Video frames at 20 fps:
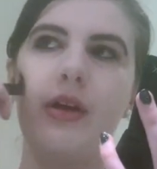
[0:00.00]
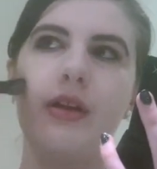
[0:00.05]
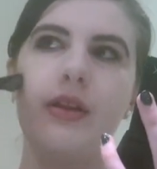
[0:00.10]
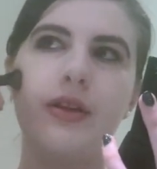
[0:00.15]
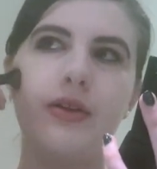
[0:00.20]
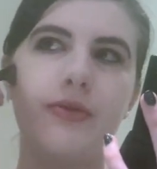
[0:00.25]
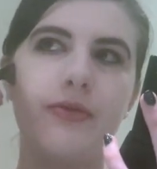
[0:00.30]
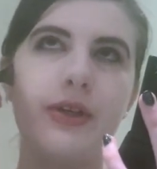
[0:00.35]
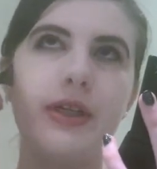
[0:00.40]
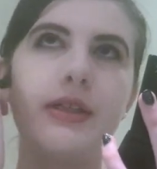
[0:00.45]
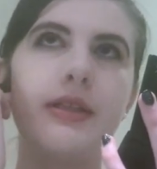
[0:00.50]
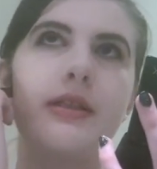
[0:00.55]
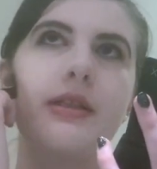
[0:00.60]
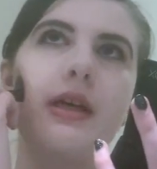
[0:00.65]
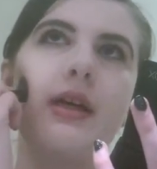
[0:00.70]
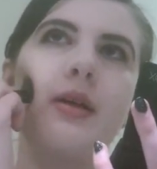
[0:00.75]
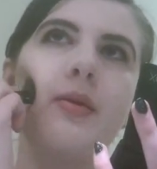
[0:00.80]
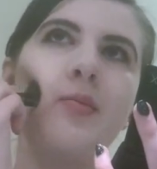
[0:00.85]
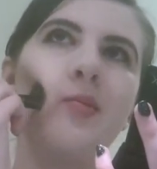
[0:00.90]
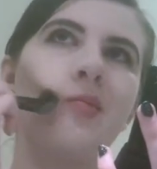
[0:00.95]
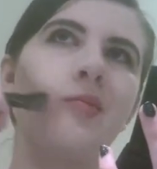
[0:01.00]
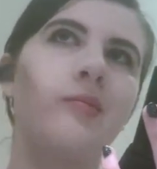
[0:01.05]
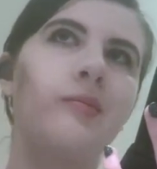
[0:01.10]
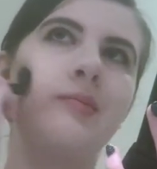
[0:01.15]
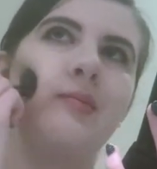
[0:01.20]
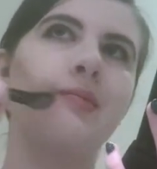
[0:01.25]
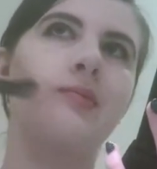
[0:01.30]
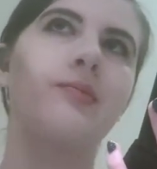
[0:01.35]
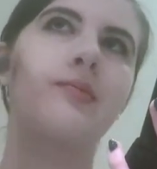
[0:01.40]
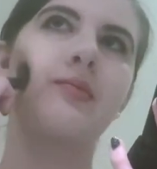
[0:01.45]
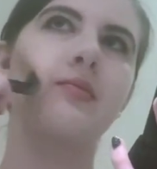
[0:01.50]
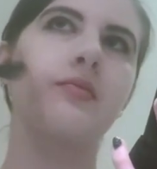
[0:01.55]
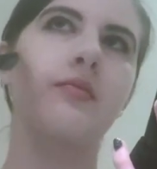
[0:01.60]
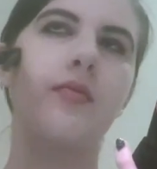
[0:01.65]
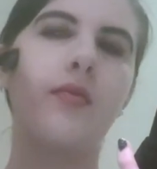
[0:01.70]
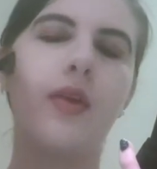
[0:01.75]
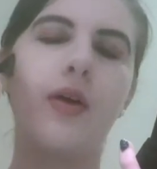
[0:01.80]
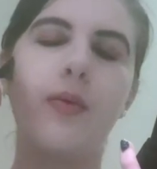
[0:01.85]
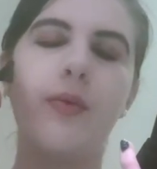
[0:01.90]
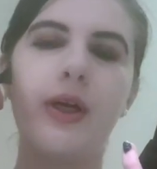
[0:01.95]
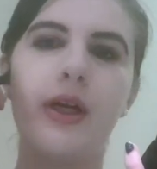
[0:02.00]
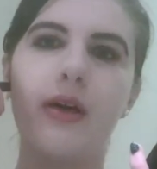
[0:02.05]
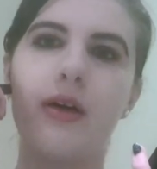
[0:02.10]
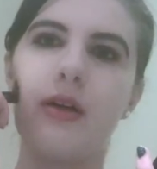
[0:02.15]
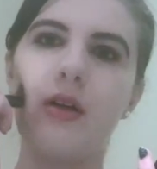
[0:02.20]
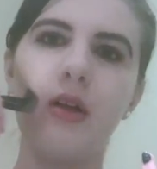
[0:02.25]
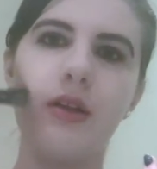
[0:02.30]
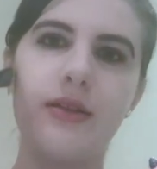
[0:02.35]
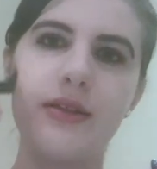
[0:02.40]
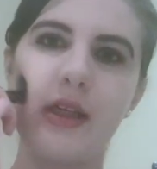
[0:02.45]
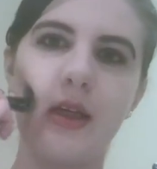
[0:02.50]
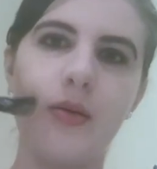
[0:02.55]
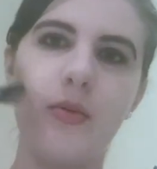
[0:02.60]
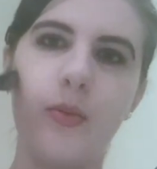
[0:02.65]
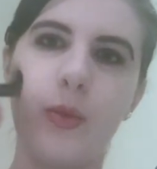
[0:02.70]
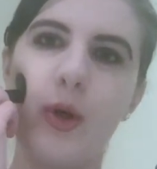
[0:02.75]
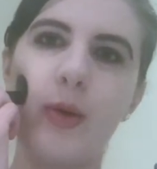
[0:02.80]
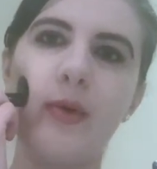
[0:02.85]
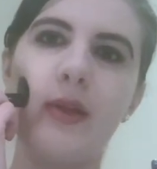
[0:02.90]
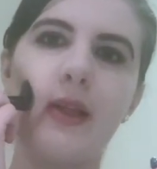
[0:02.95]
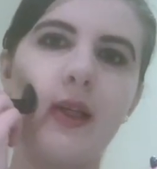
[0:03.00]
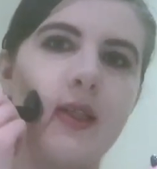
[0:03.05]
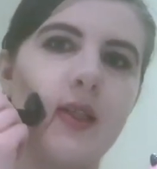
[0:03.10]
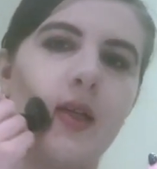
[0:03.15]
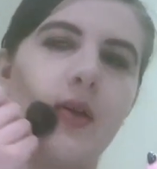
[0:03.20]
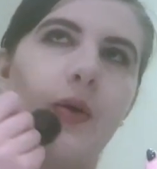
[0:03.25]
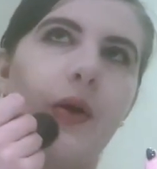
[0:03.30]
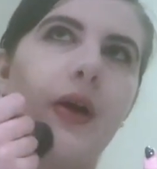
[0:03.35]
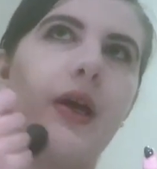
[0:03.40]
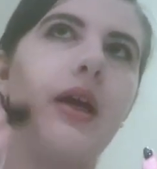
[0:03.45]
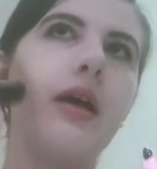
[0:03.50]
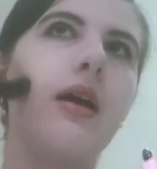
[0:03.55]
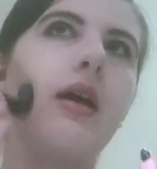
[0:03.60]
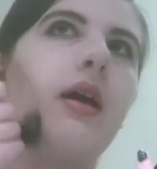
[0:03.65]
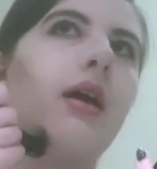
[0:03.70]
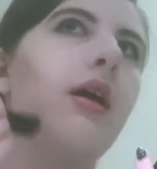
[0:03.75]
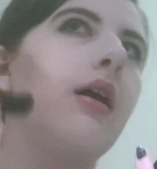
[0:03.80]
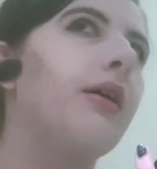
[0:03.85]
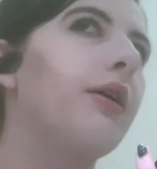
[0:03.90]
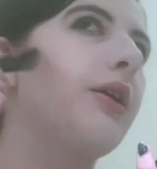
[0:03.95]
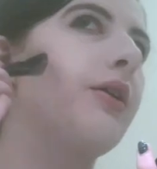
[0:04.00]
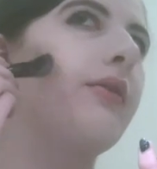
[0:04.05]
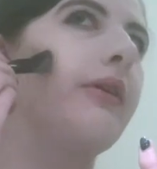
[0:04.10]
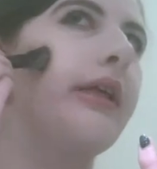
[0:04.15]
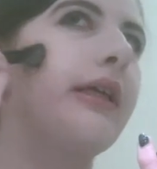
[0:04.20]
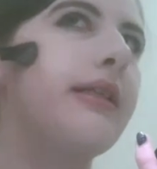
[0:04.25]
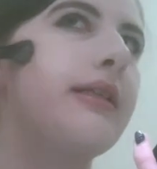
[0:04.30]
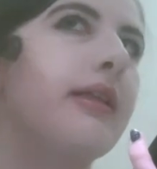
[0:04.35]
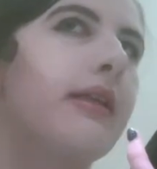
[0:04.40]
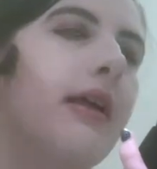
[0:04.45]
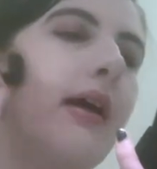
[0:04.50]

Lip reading: the first time we called, set an appointment, they said, okay, you need to